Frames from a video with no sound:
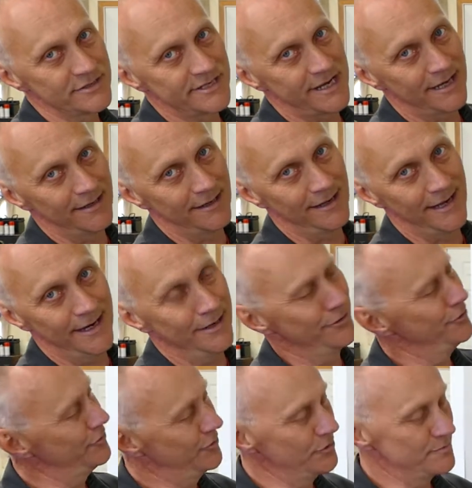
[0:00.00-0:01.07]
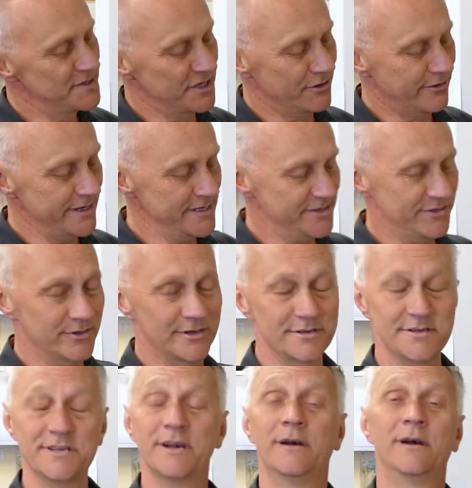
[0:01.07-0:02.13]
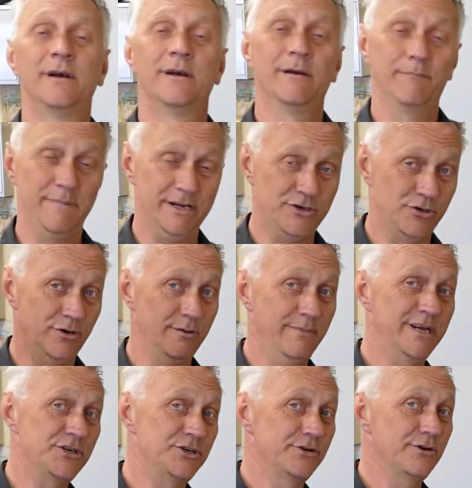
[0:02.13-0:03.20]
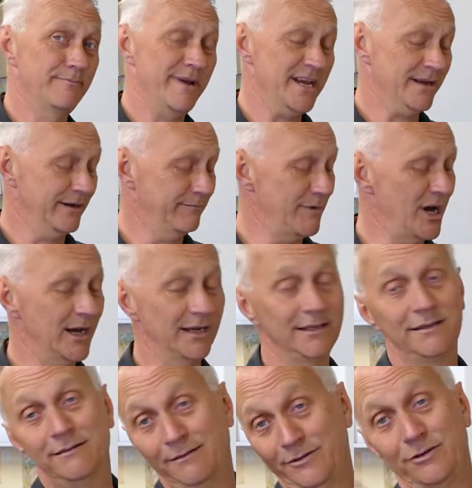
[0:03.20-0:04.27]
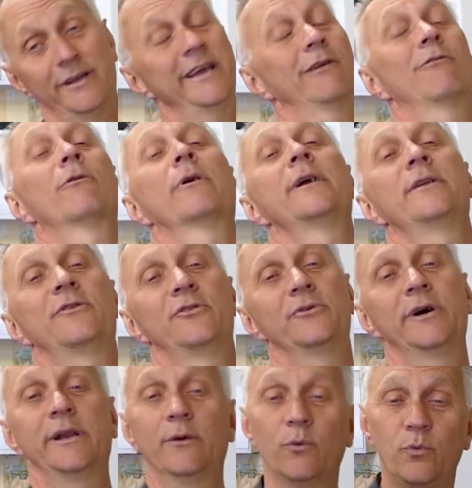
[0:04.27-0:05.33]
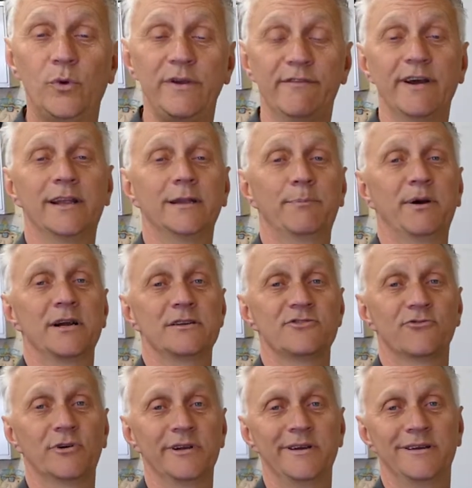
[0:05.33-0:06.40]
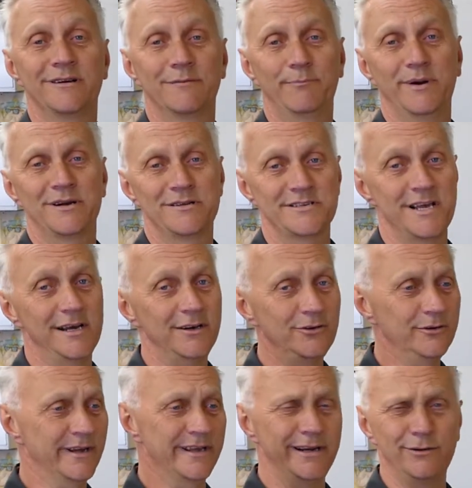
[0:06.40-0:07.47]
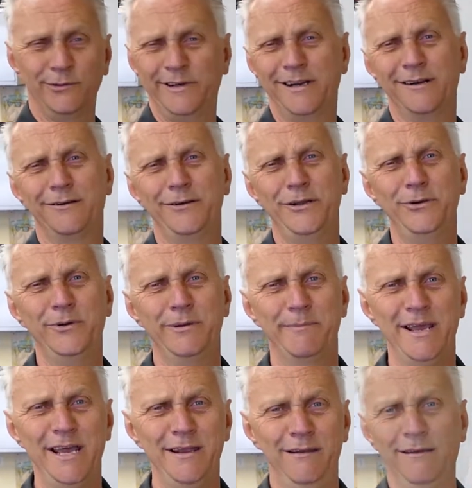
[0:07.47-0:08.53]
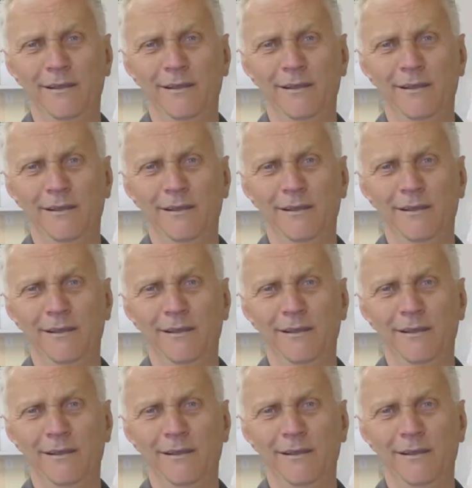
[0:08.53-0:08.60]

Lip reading: online. YouTube's a great source. Make sure to mention your make and model. You'll get right to it. We've got the parts for you here at Parts Auto. Get out there and do it, man.